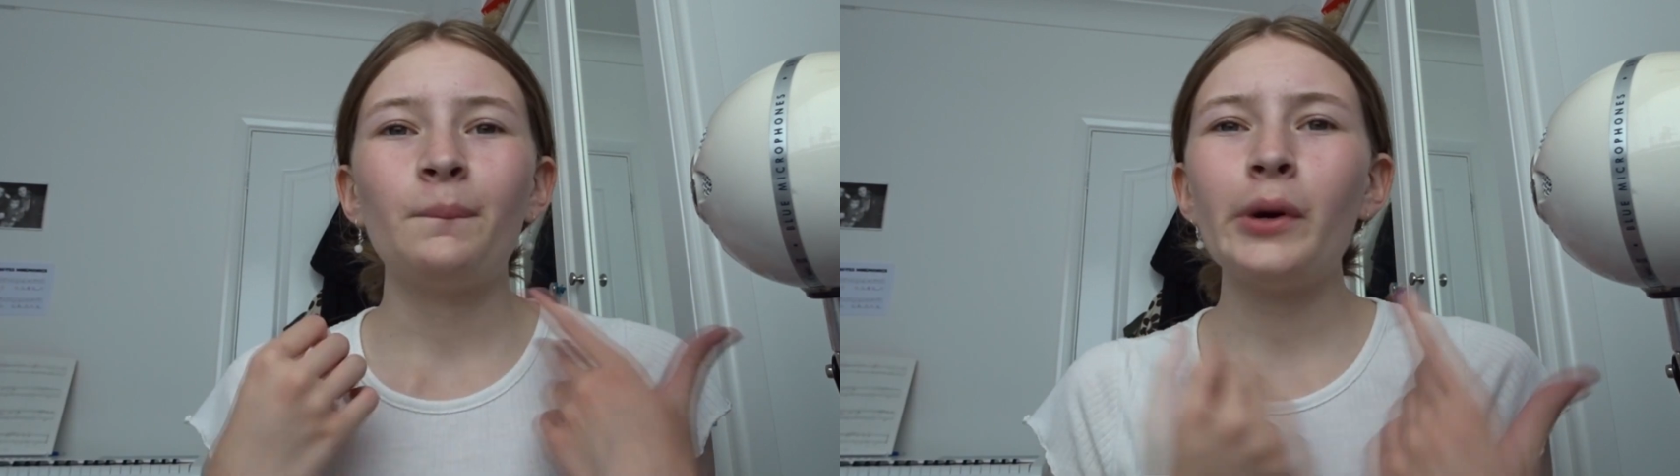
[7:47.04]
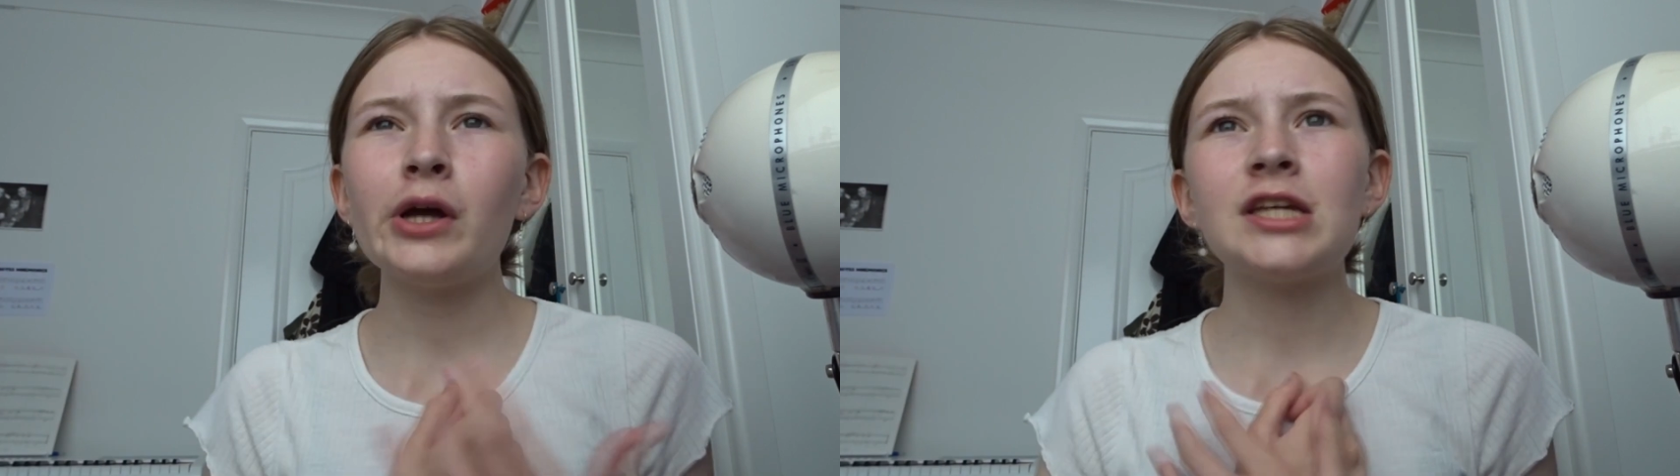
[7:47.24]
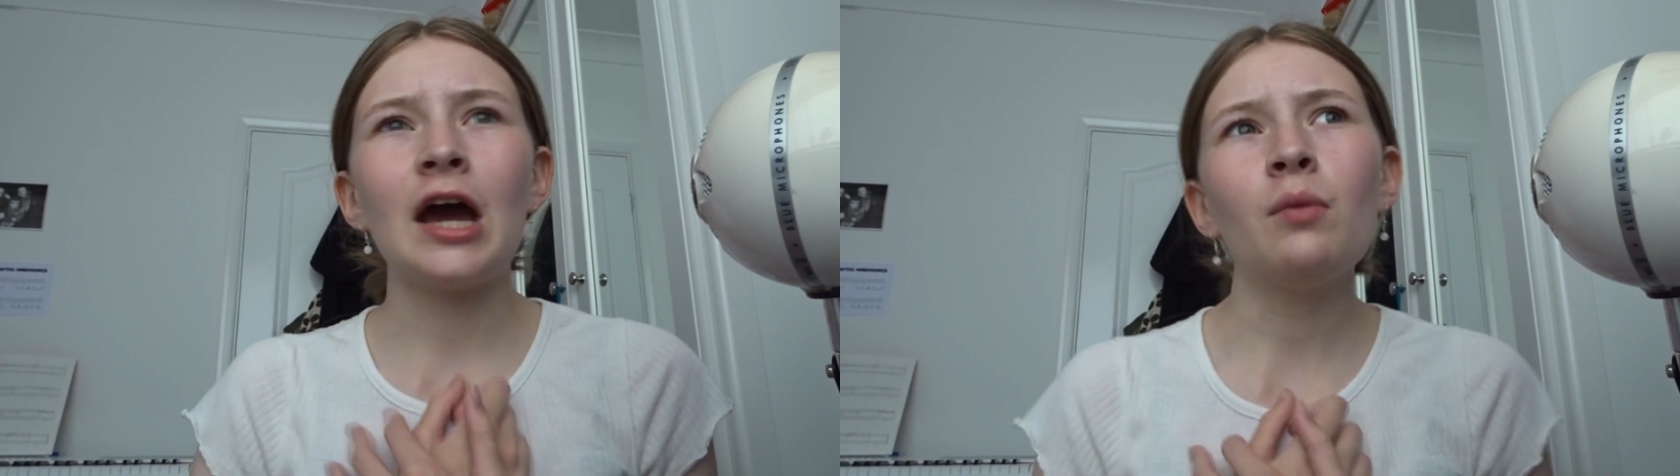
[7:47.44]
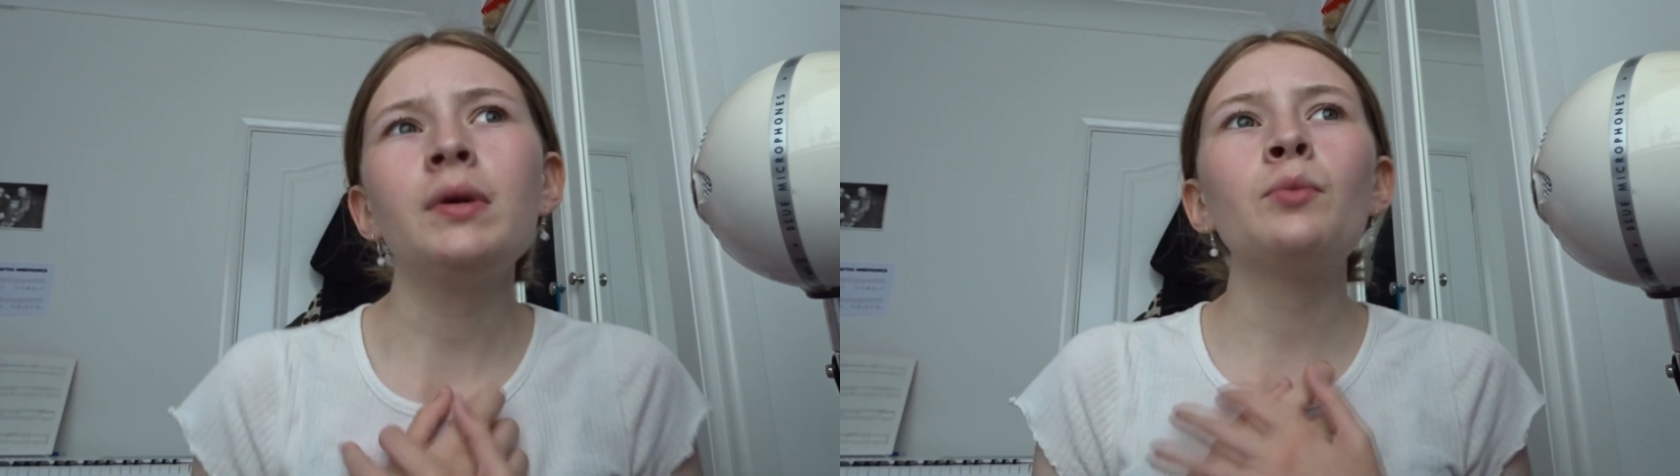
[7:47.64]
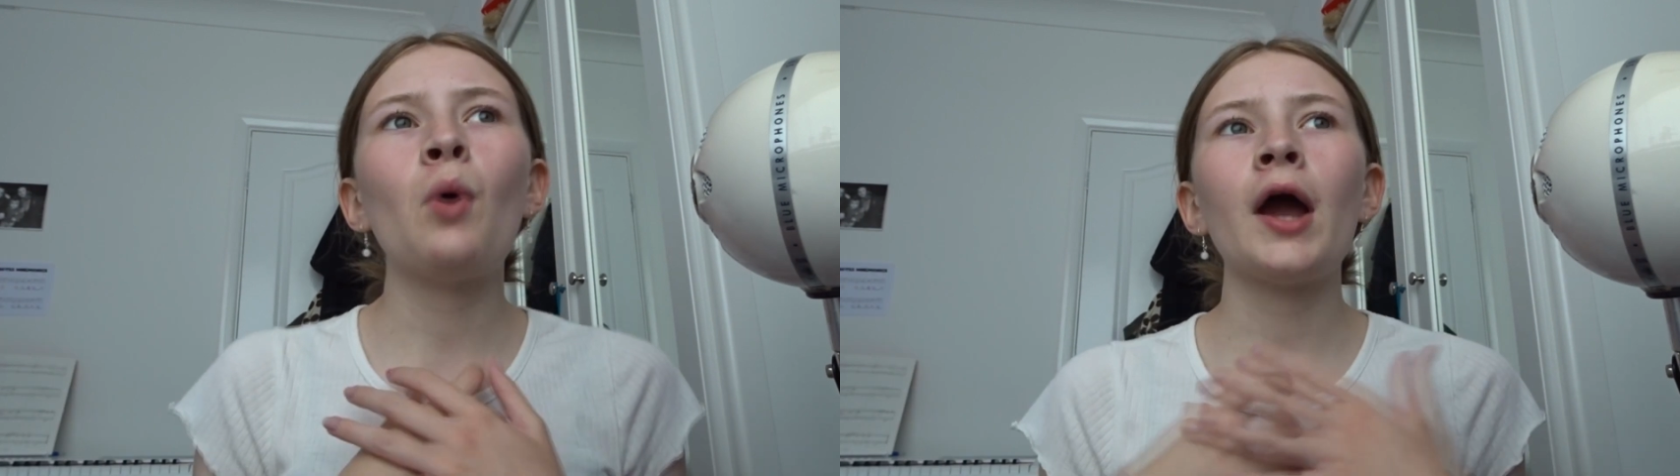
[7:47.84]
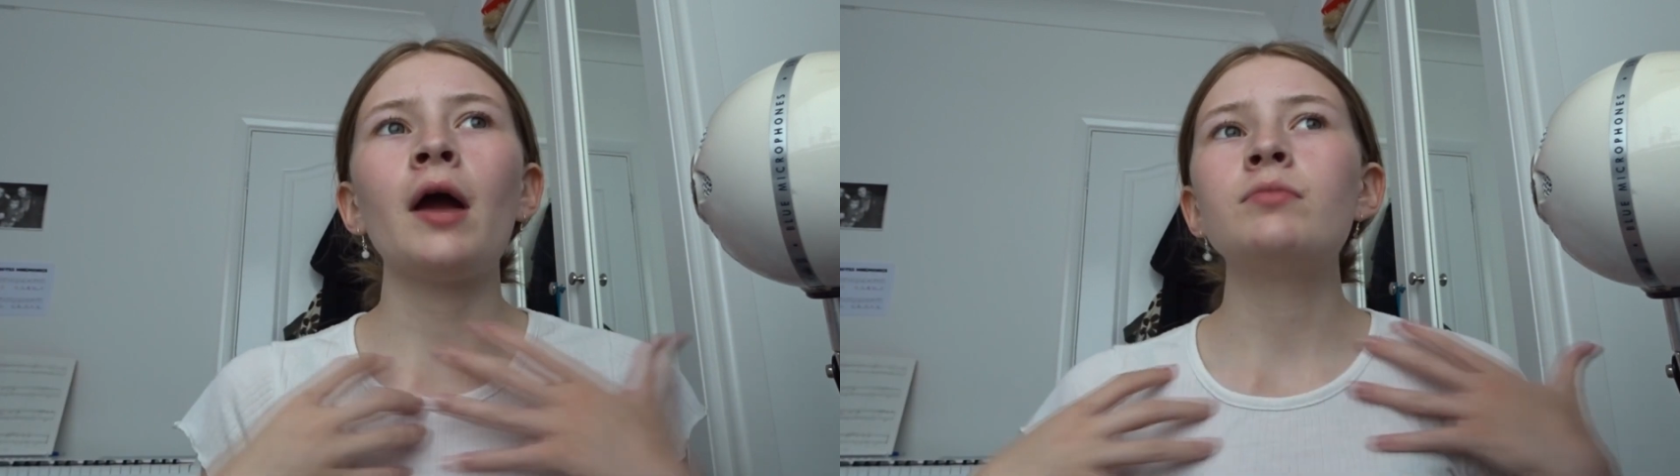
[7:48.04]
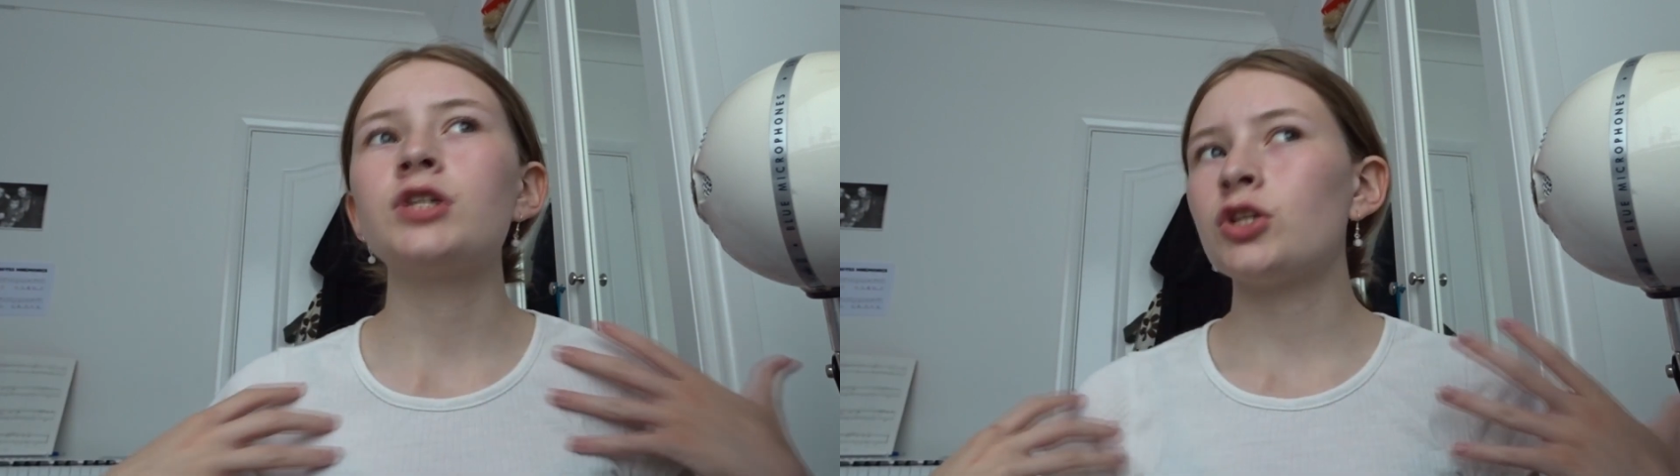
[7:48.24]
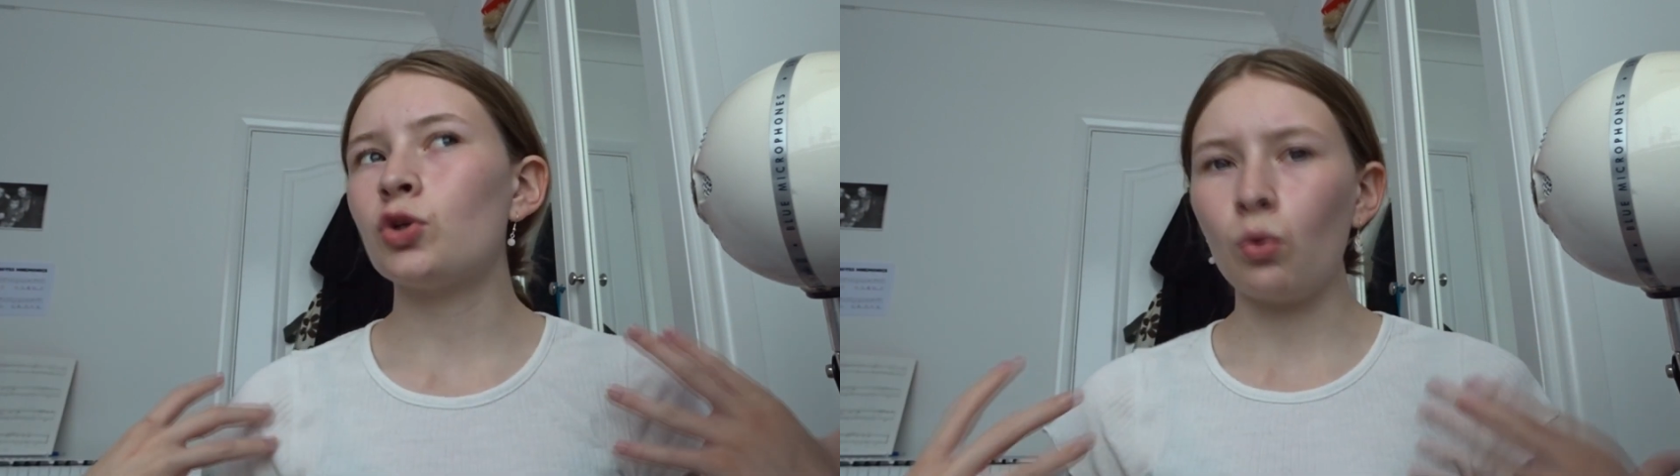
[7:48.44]
But tell me why I'm
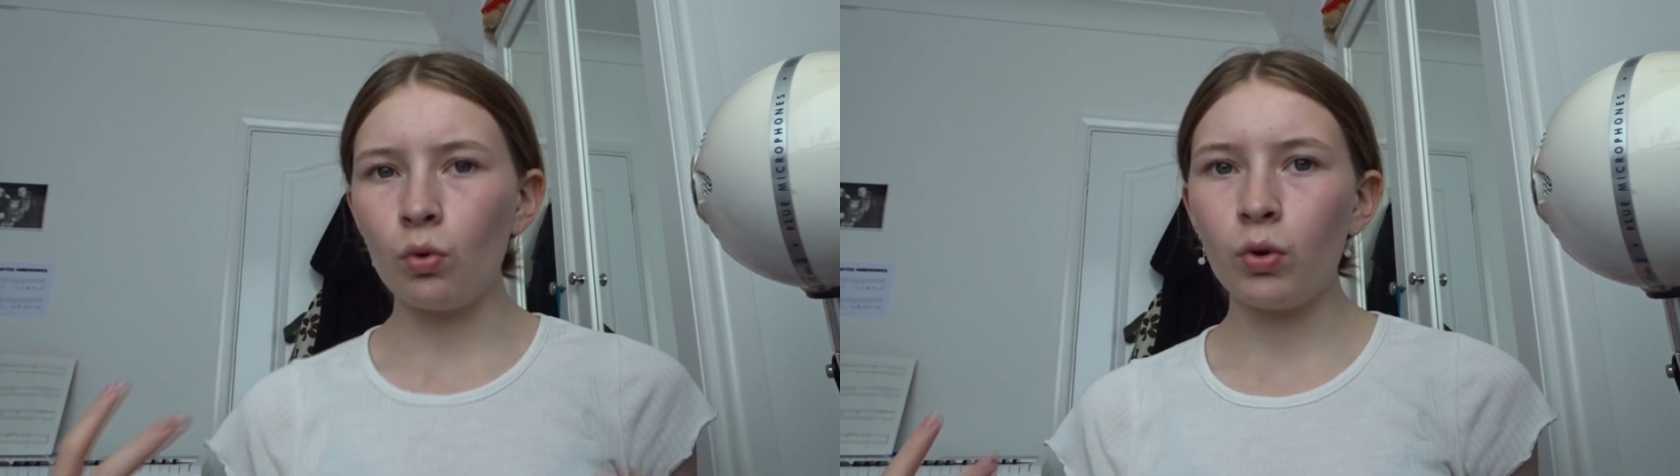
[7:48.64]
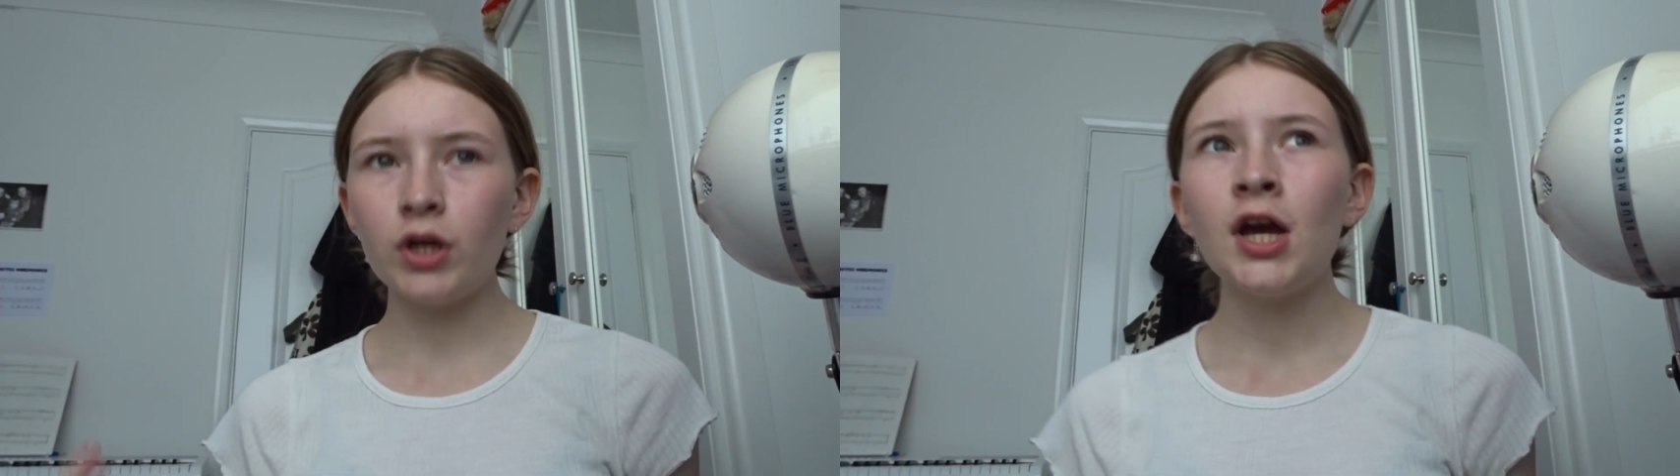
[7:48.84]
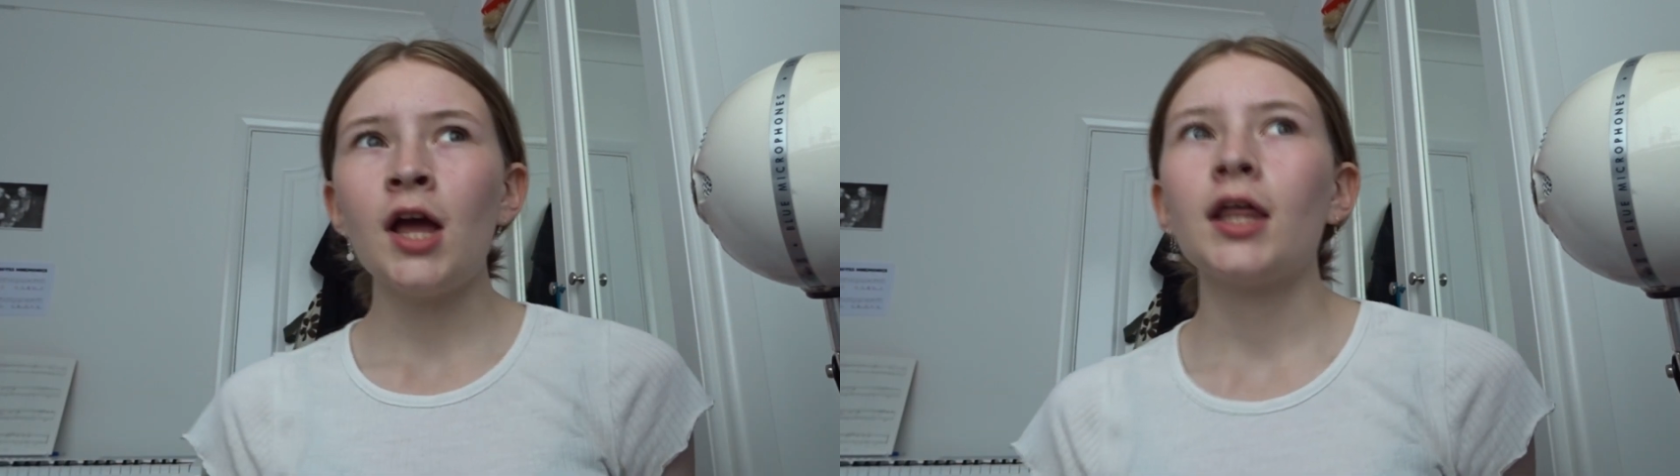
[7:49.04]
just awkward.